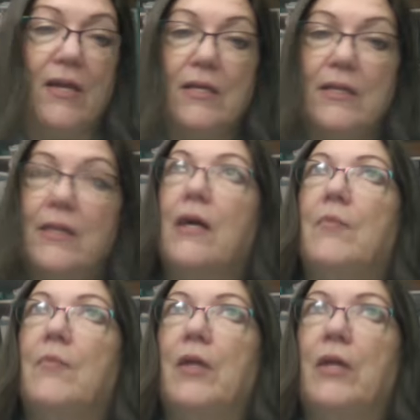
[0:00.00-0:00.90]
in the
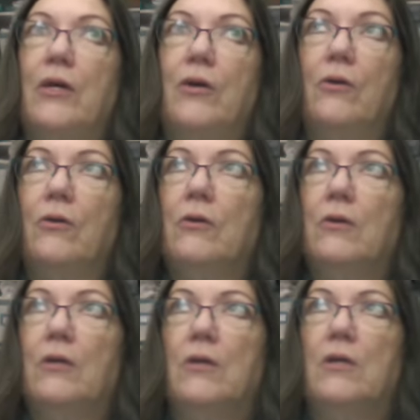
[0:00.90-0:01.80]
coming year.
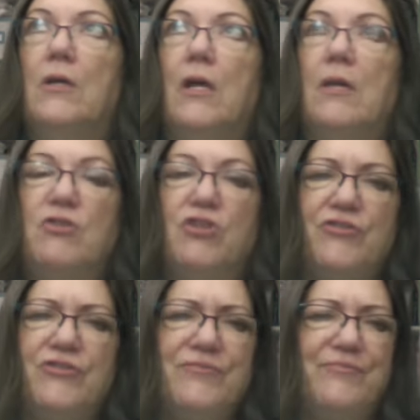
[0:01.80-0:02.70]
And I'm
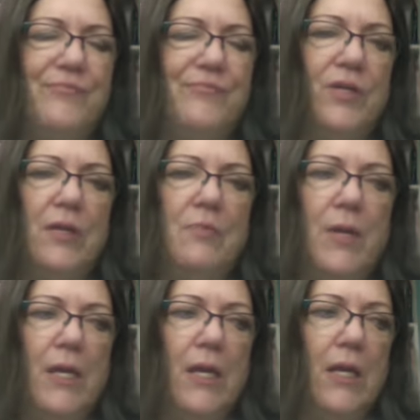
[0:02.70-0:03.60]
just really
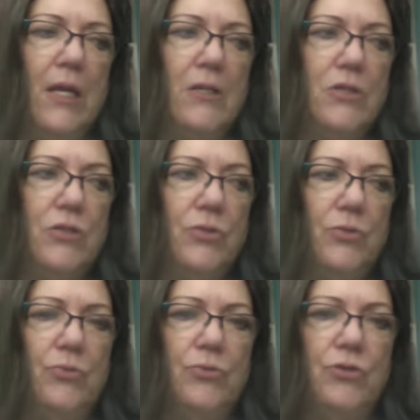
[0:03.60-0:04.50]
beginning
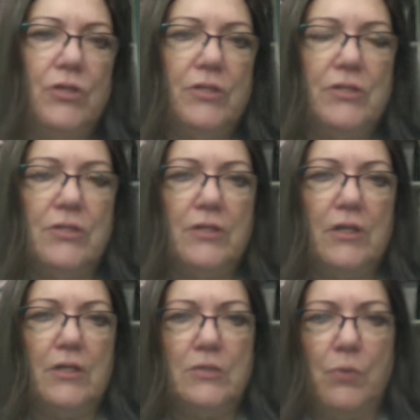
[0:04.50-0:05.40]
to just
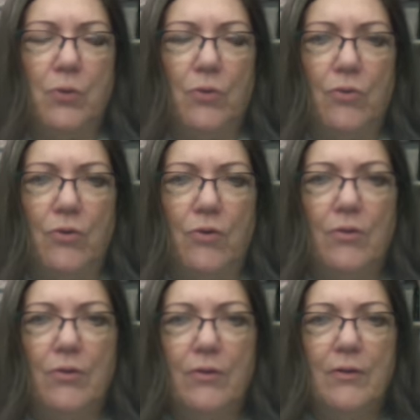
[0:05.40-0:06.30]

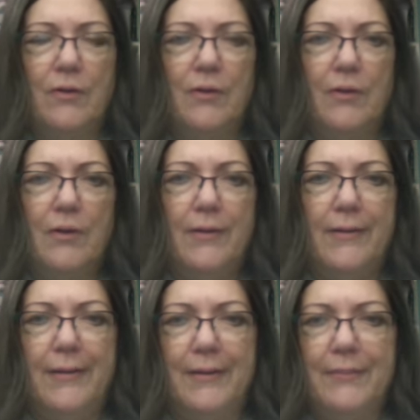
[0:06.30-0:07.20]
explore
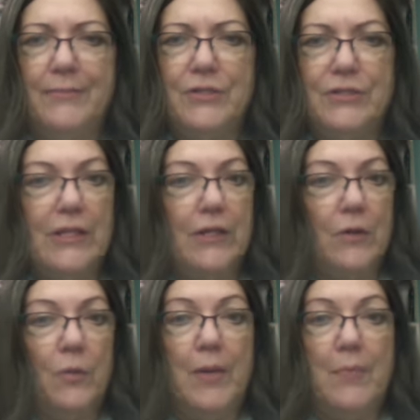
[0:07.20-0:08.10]
just a
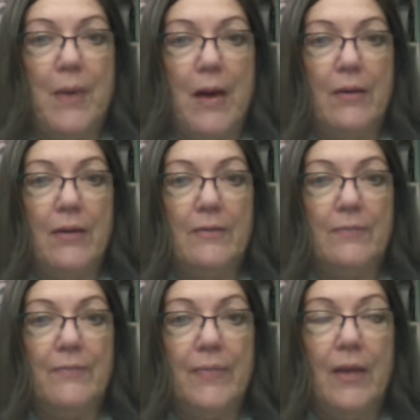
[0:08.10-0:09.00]
little bit about it.
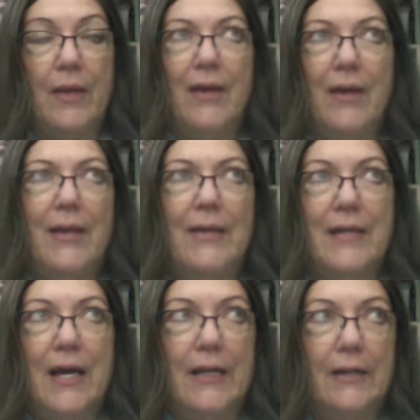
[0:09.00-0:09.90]
And it
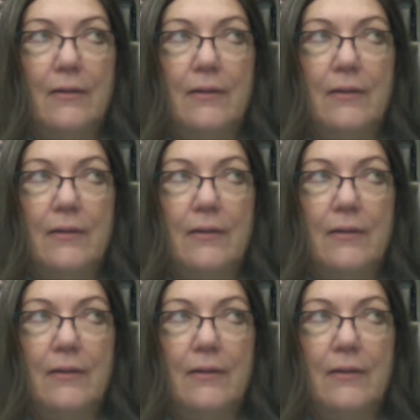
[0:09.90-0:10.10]
kind of